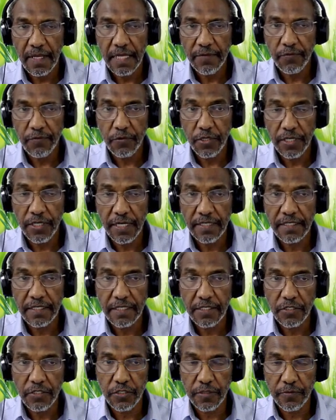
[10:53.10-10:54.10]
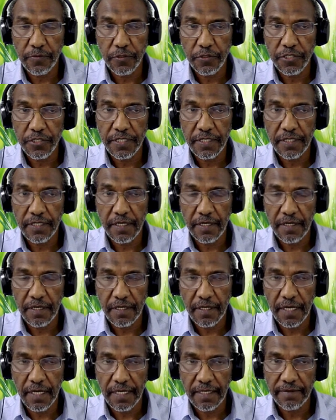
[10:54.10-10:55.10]
If we look at the distribution
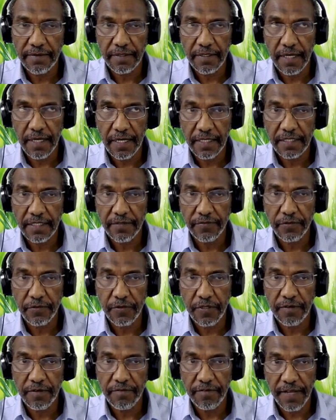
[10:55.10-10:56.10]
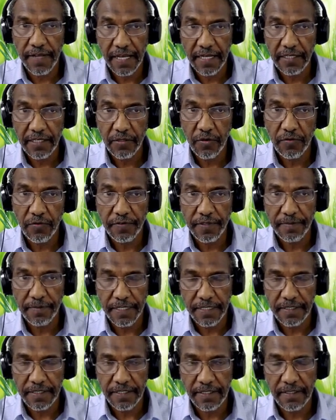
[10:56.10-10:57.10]
rel relative to the value of the
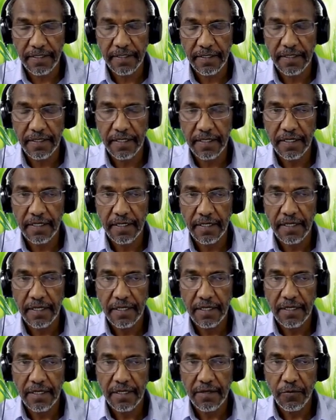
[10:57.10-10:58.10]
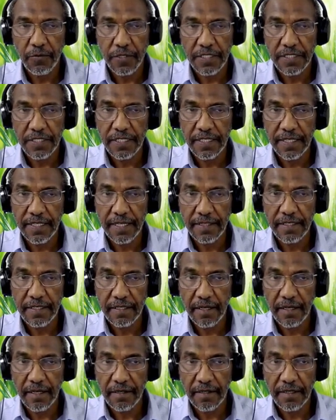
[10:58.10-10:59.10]
median, we see that
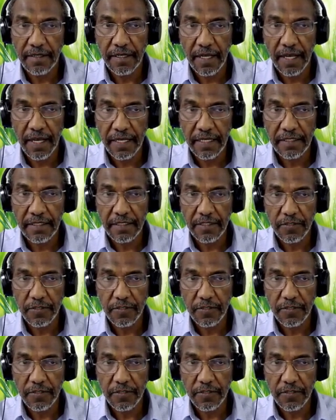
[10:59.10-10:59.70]
there are nine